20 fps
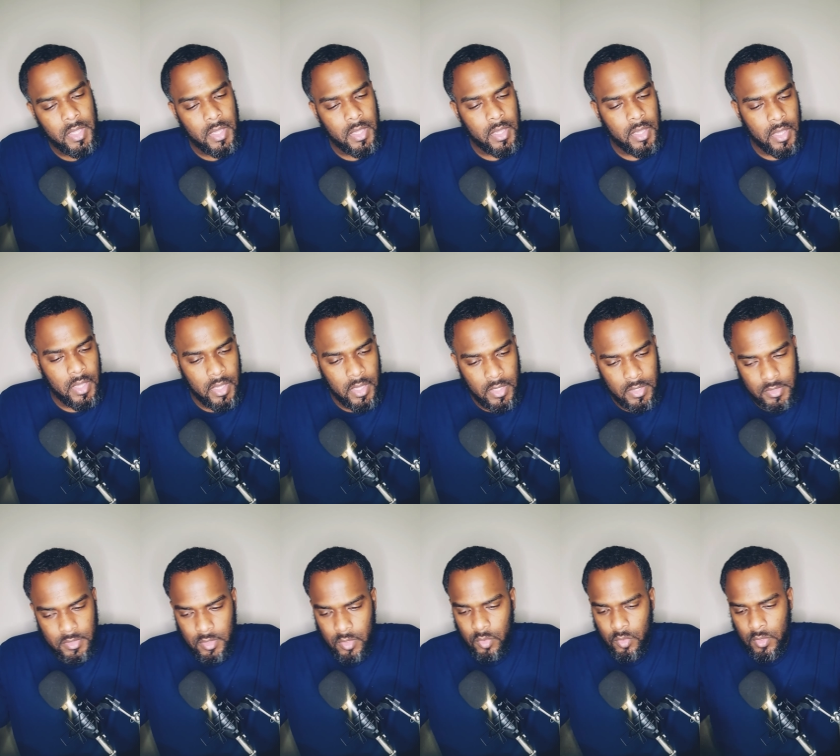And
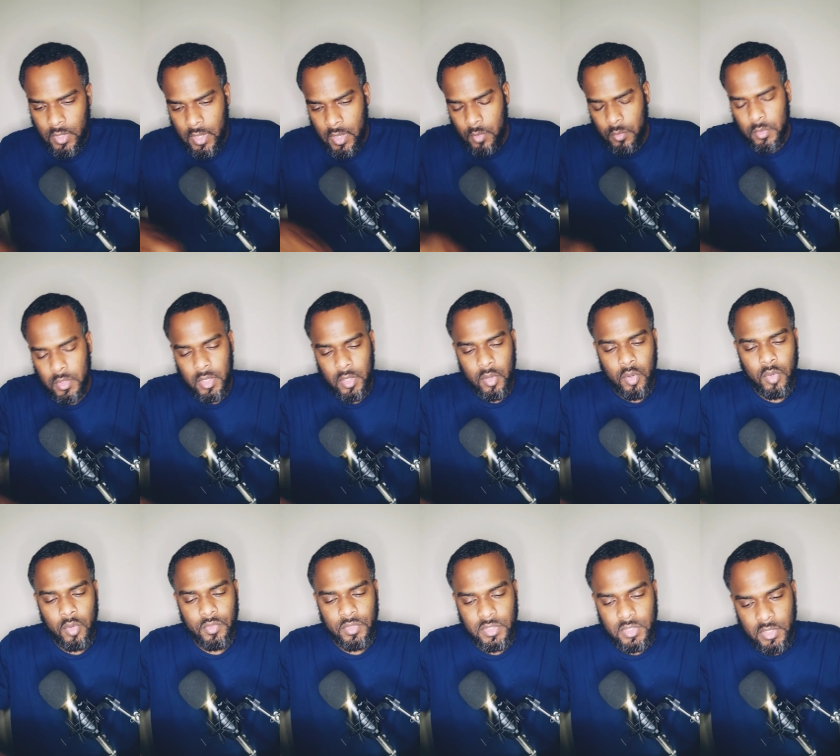so now I want to go
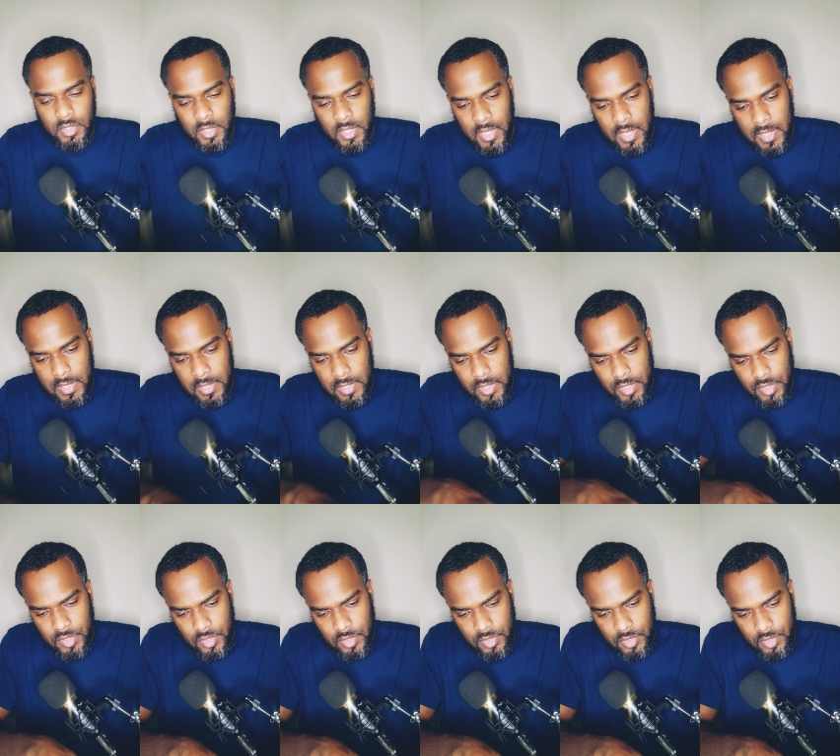over to
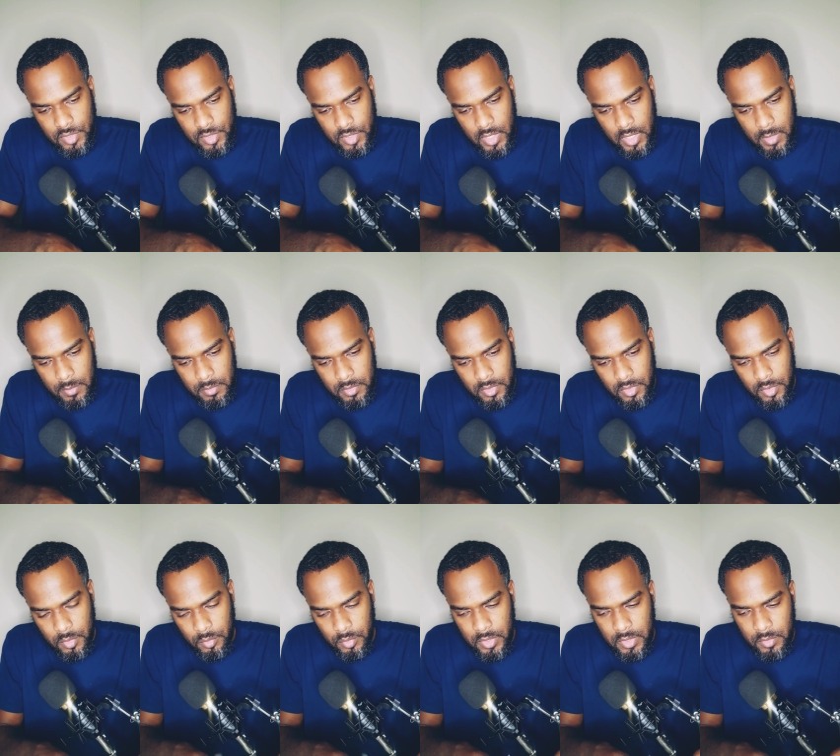Galatians chapter
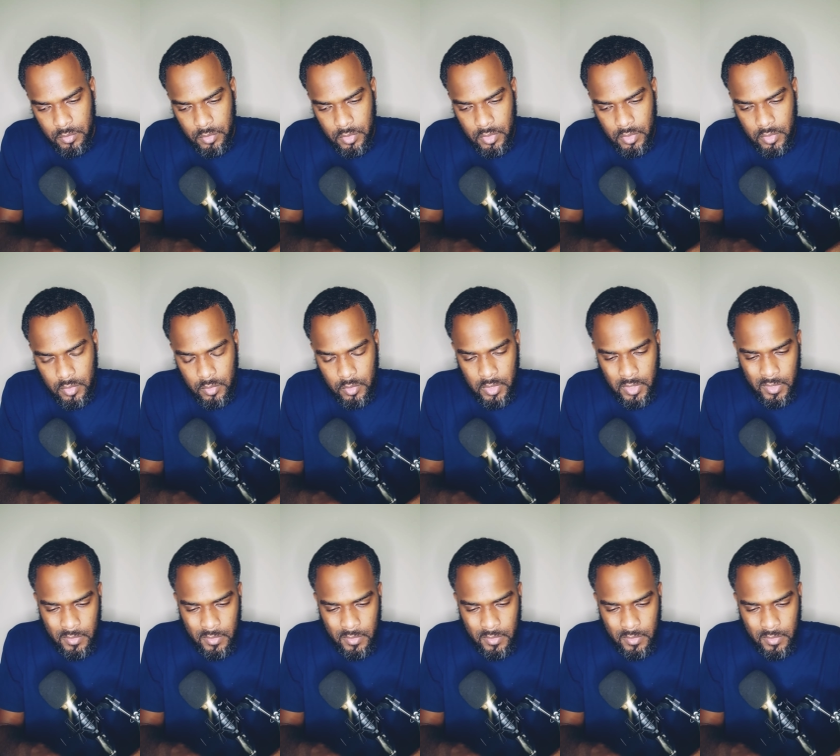3 real quick.